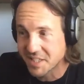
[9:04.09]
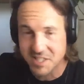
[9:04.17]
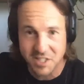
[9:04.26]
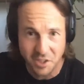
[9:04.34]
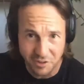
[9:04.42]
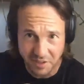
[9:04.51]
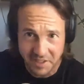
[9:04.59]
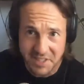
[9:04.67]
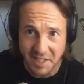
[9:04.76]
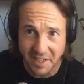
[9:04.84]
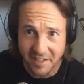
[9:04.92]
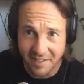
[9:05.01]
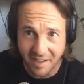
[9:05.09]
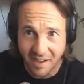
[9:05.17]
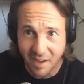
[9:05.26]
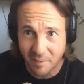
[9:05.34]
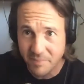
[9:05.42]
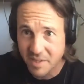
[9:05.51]
So, listener,
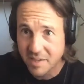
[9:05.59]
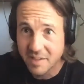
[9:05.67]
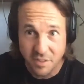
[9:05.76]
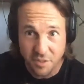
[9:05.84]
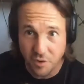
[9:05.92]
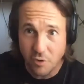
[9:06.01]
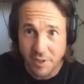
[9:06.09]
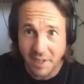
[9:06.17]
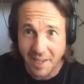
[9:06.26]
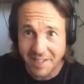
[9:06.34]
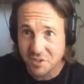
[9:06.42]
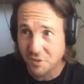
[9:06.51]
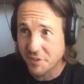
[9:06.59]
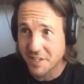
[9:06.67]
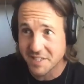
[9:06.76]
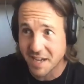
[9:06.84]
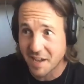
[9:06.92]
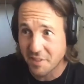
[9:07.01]
um, throw in later if there's
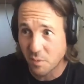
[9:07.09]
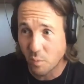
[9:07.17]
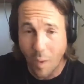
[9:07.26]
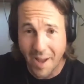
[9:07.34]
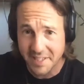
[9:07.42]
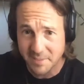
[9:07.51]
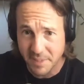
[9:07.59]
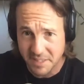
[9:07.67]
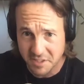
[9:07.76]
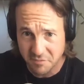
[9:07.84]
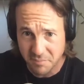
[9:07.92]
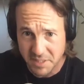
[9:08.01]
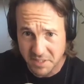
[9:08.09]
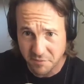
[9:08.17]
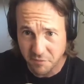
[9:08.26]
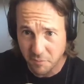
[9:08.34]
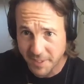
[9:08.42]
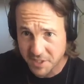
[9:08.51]
other wacky bits of
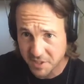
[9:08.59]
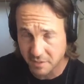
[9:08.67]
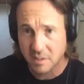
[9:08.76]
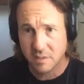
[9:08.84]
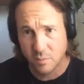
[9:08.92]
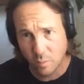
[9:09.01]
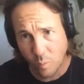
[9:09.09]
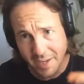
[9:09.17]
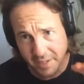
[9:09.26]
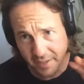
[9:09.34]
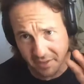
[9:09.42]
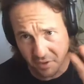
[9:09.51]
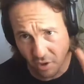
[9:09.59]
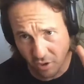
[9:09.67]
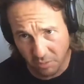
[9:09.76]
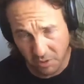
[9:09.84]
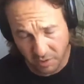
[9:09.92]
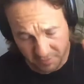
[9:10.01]
misinformation, wacky and
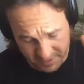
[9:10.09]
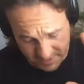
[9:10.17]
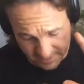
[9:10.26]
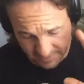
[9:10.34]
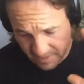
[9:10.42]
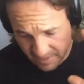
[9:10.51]
horrible, obviously.